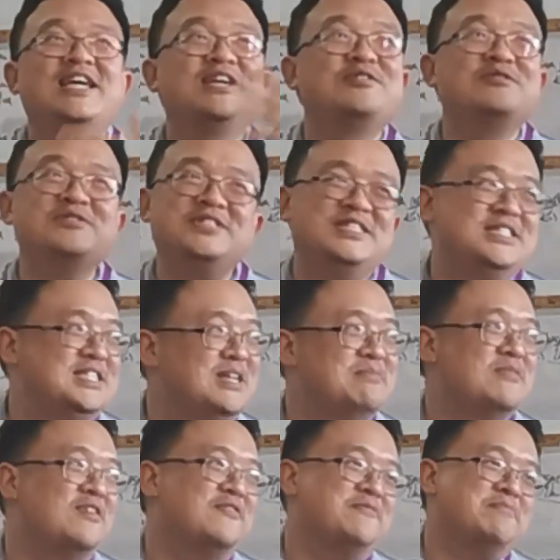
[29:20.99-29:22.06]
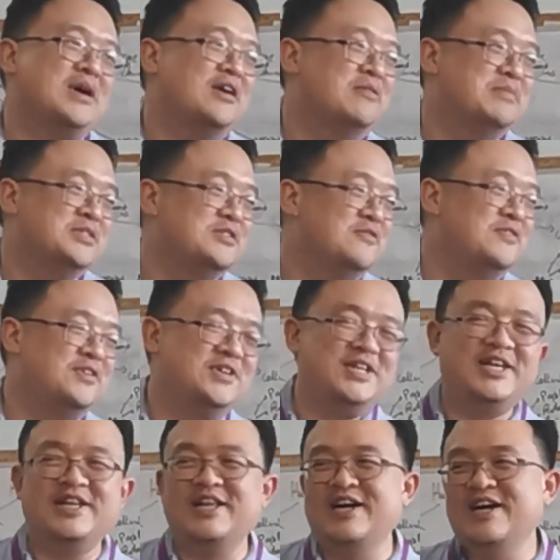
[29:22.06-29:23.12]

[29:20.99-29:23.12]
ecosystem of Paromyxoviridae,